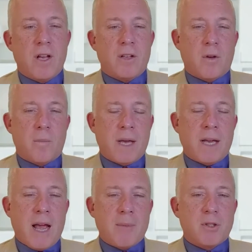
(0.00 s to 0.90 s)
So being
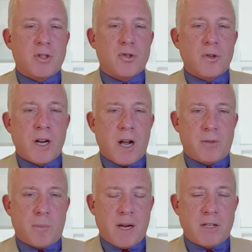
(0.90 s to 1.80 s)
able to
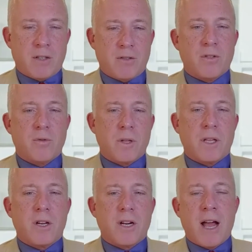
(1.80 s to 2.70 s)
triage patients is really
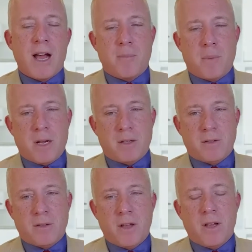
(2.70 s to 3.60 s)
going to help
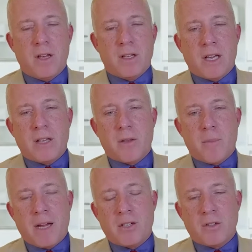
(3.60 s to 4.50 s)
us get the
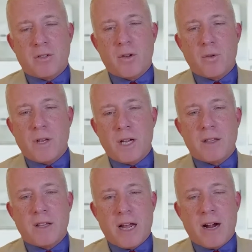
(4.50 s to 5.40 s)
patients who need
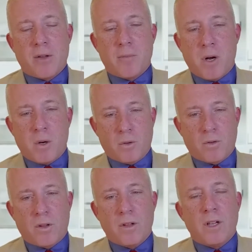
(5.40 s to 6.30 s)
the care the
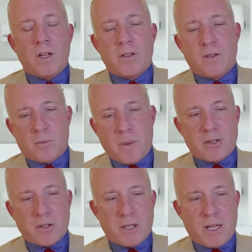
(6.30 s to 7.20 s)
most to
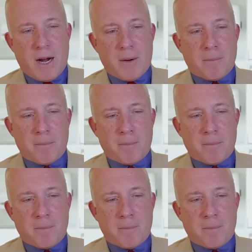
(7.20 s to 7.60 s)
specialty care.